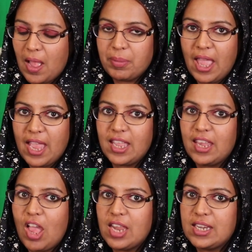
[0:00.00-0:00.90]
applying
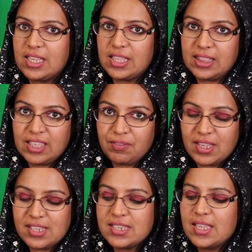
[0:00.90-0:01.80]
it on, leave
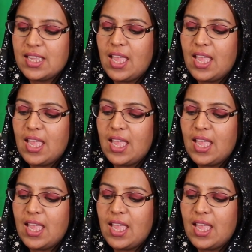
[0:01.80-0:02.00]
it.